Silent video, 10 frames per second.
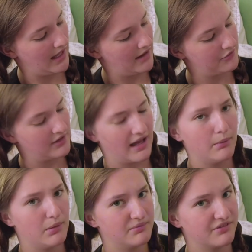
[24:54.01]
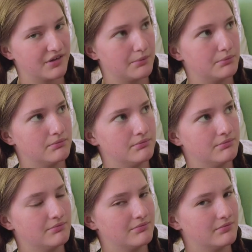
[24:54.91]
every album from,
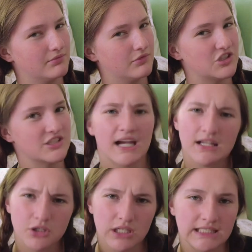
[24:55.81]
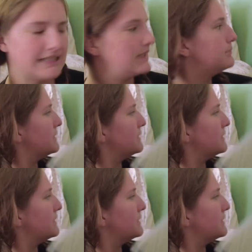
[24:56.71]
which is kind of crazy.